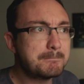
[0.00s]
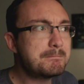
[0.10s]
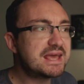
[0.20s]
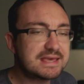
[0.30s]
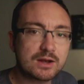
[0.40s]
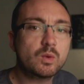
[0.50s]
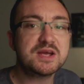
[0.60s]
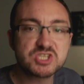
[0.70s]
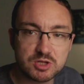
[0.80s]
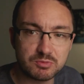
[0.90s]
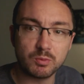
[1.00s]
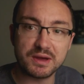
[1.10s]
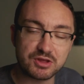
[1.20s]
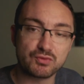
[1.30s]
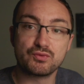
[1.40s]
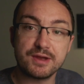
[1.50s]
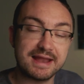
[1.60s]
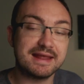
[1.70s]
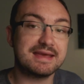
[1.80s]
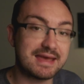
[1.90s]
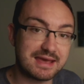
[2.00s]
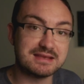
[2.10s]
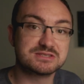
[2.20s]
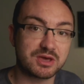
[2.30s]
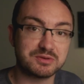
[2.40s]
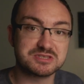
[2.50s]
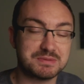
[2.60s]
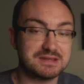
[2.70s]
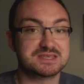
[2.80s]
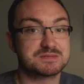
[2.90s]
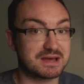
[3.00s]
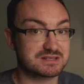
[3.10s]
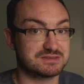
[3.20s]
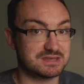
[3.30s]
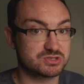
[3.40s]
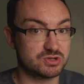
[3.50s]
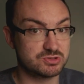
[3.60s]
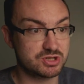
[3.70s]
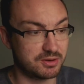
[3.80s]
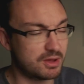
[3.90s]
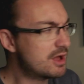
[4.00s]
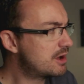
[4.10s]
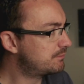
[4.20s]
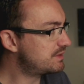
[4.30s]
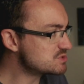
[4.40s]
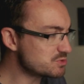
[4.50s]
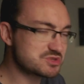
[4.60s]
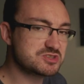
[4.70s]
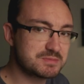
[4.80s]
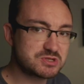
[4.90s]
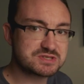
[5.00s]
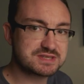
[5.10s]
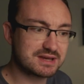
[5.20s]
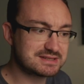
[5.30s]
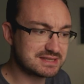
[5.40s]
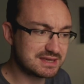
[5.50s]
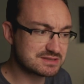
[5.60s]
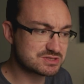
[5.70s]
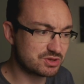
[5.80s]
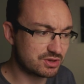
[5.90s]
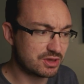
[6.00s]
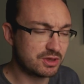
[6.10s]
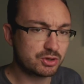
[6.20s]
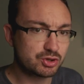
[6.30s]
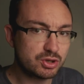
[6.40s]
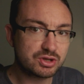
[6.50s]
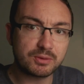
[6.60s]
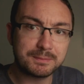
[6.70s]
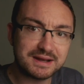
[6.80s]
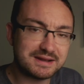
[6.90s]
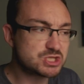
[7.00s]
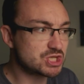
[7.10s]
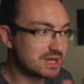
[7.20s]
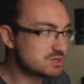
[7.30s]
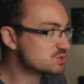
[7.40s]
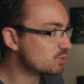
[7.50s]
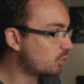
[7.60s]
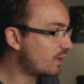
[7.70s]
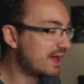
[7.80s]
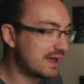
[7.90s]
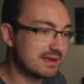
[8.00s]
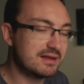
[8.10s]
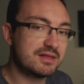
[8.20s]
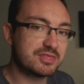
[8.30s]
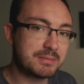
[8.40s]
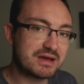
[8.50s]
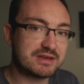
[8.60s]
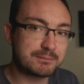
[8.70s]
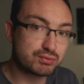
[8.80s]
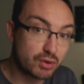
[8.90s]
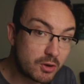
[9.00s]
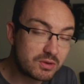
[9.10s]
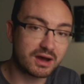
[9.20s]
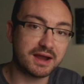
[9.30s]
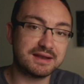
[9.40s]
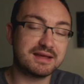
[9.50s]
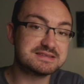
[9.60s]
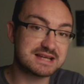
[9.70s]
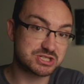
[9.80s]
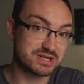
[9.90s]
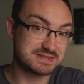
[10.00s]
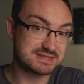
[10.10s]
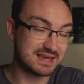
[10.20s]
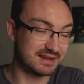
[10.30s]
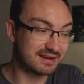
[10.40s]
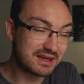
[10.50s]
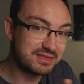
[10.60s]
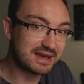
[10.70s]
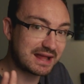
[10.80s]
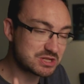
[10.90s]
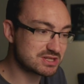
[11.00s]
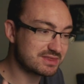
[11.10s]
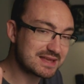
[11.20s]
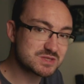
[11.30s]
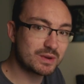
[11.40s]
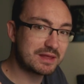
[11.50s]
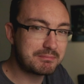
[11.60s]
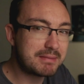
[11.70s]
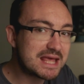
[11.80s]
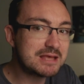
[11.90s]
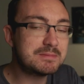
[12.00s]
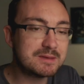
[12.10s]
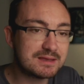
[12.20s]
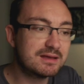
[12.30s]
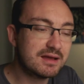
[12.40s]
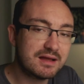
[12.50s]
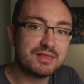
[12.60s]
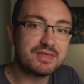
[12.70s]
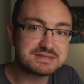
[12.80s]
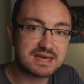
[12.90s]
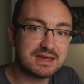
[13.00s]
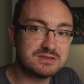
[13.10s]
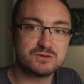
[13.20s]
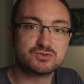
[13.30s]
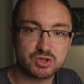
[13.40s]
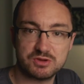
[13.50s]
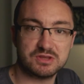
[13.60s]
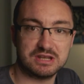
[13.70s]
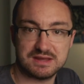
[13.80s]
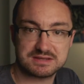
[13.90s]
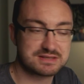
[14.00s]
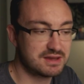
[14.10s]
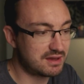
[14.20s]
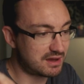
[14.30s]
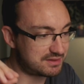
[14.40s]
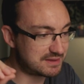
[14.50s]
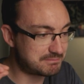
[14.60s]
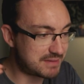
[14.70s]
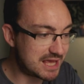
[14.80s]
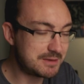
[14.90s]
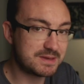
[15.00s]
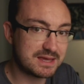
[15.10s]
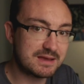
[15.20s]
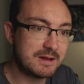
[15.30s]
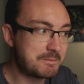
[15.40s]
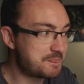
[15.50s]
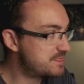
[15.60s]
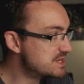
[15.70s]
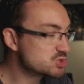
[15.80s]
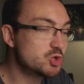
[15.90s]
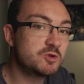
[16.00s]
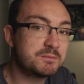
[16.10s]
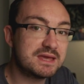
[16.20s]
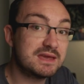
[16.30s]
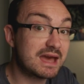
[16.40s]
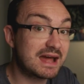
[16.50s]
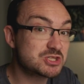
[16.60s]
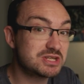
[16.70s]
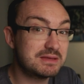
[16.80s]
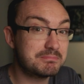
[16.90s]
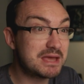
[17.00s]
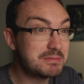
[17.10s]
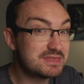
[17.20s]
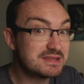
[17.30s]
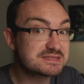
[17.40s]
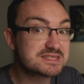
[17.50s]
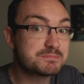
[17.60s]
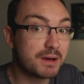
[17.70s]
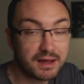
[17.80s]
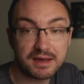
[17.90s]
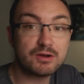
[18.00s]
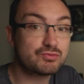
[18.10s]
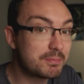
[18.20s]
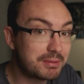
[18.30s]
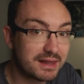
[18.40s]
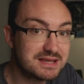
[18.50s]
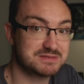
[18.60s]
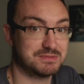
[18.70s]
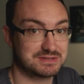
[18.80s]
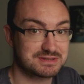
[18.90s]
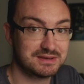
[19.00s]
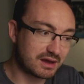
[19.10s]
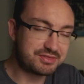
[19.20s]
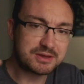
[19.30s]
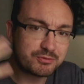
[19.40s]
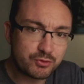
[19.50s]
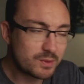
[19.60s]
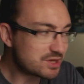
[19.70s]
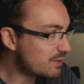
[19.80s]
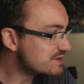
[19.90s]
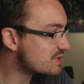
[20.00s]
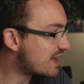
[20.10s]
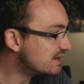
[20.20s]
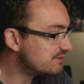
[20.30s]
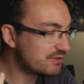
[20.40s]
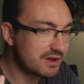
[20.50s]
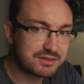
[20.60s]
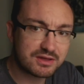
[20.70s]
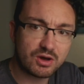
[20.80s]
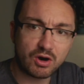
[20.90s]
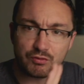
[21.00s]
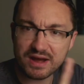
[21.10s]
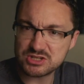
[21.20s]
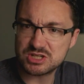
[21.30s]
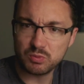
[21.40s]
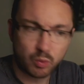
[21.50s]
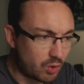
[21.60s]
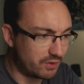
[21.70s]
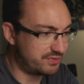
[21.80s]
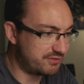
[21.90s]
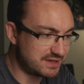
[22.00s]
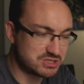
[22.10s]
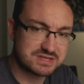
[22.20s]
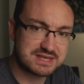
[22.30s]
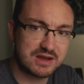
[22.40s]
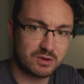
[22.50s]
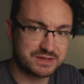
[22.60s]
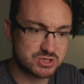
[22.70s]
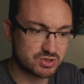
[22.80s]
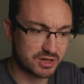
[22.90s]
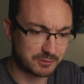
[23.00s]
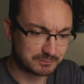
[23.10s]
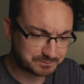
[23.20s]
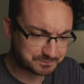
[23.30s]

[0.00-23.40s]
make it questionable whether it really is going to be the specs of this new drone. But there's also some interesting ideas that could completely change the way the Mavic Pro line is actually seen. And I think actually that's where maybe there's a hint of truth in this. I think maybe this could be actually maybe the Inspire replacement. I think before we go into any further of actually what the features here on this drone,